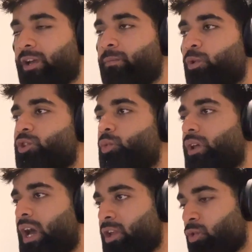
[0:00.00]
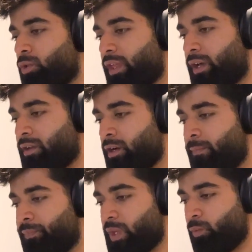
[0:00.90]
Both you and I know that
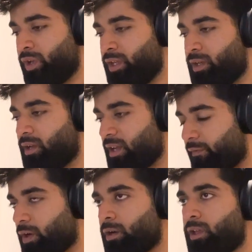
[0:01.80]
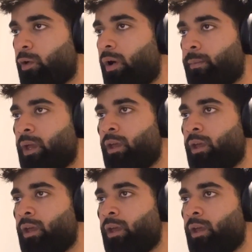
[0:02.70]
we never give up,